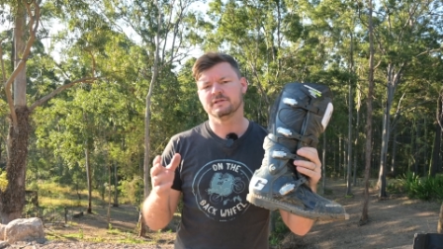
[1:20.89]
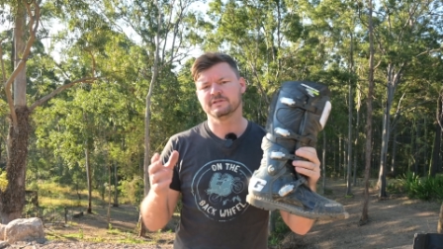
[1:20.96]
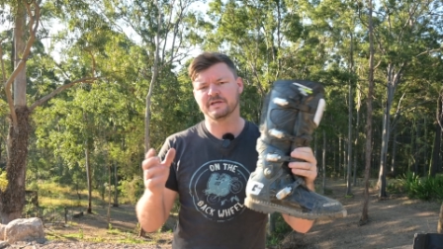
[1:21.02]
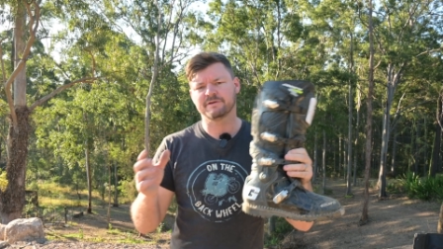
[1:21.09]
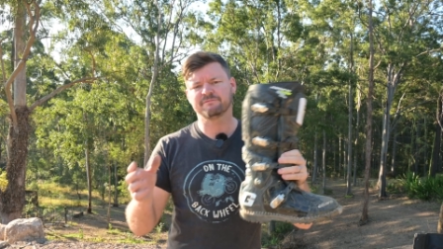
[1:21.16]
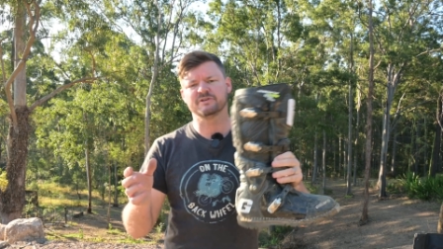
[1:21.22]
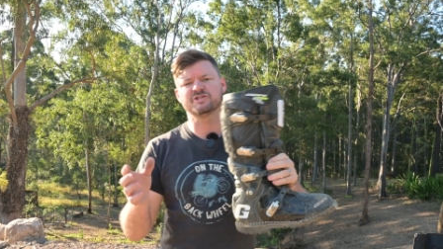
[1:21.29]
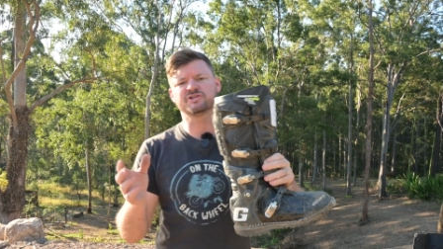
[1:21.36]

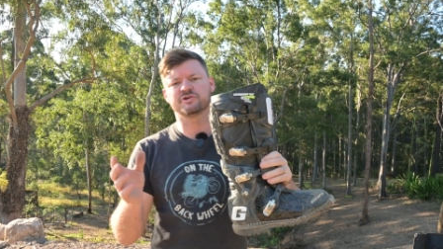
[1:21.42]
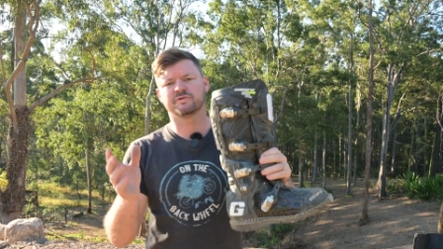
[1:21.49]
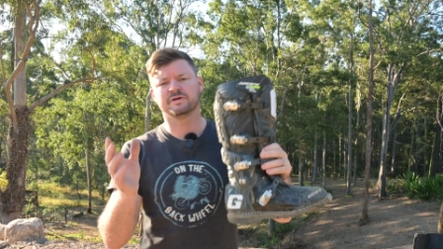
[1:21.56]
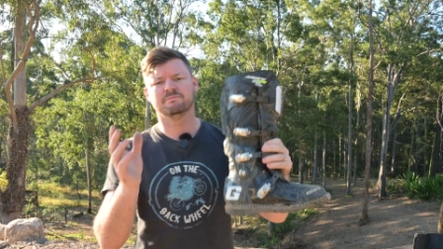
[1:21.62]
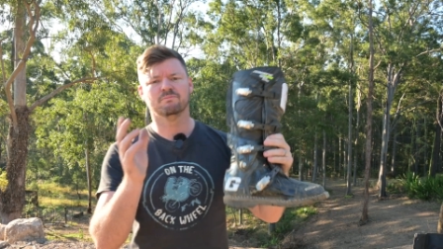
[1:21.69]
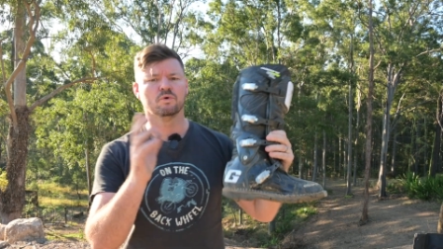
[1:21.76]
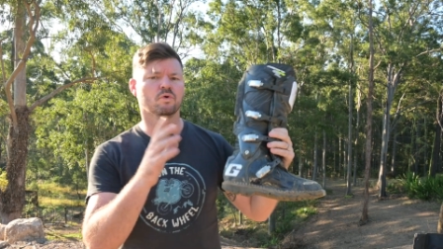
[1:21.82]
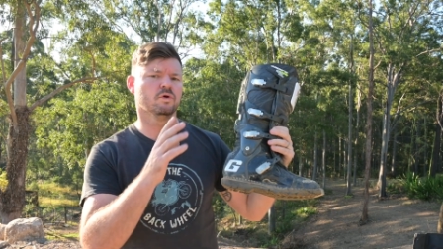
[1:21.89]
definitely
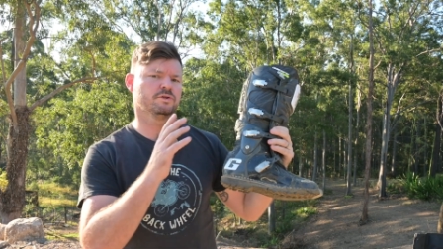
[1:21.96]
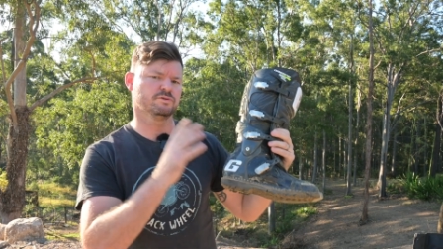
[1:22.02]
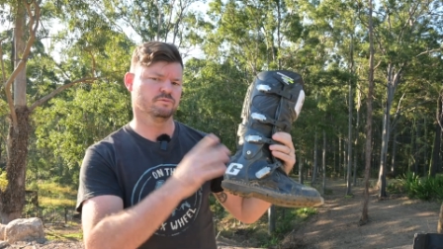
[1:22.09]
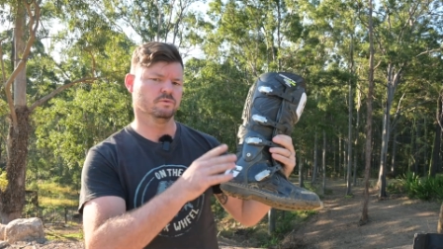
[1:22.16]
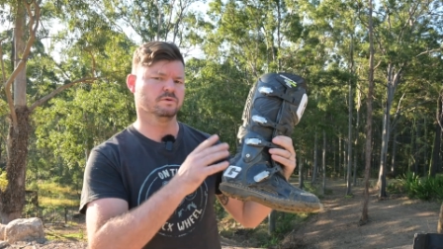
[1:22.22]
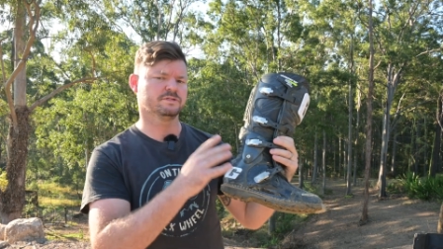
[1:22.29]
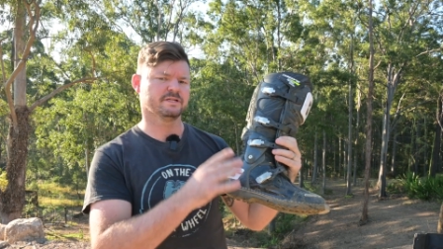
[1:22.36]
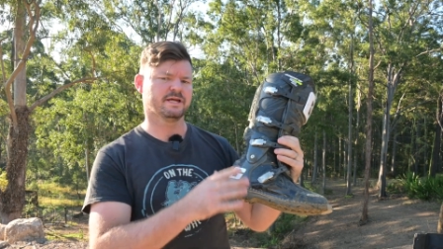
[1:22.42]
skewing more
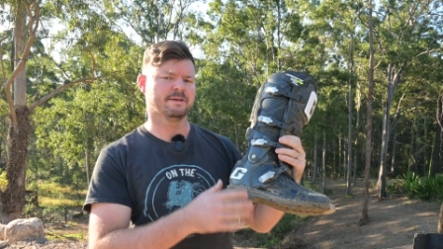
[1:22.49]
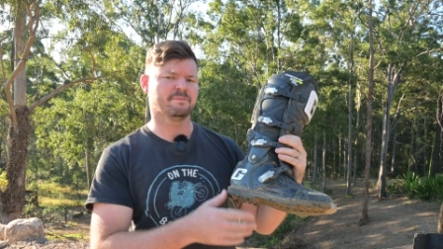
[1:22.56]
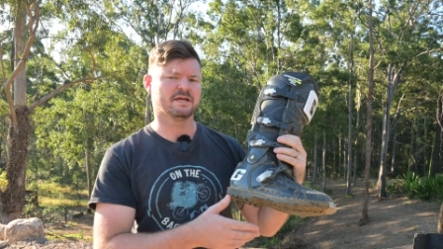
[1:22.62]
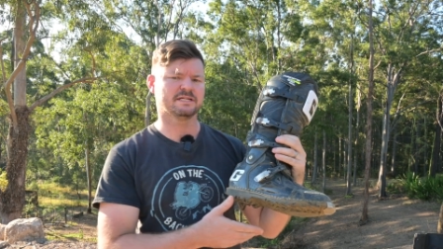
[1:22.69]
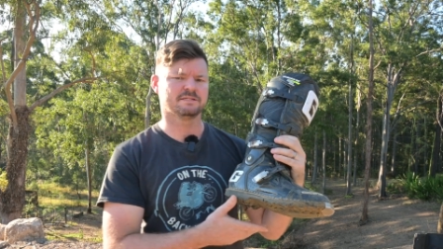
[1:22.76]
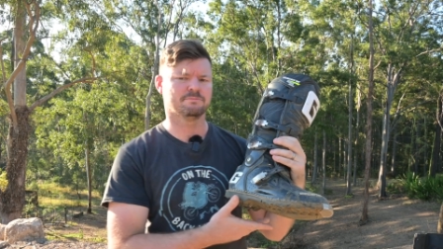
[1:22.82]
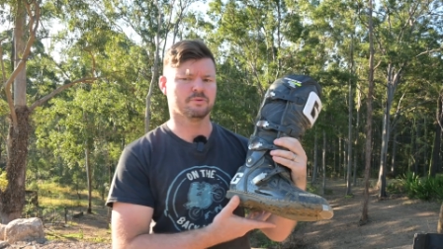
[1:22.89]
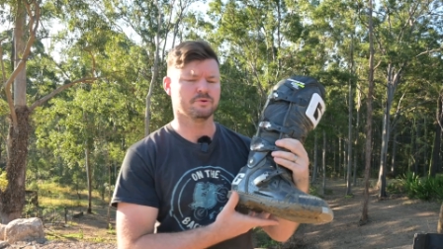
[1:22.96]
towards an
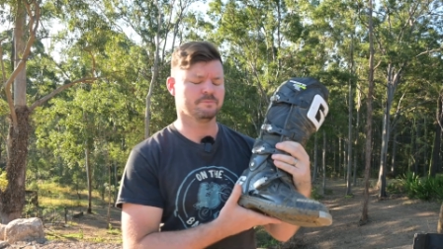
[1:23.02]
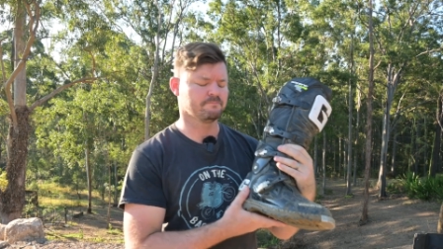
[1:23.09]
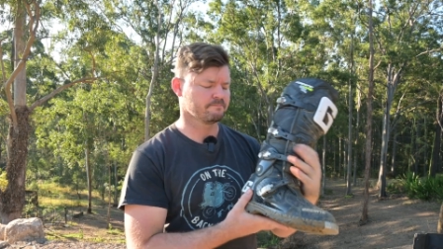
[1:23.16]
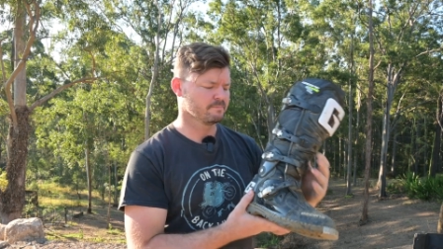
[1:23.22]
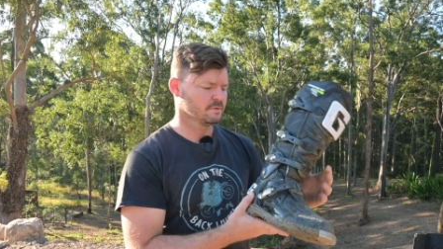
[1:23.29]
MX boot.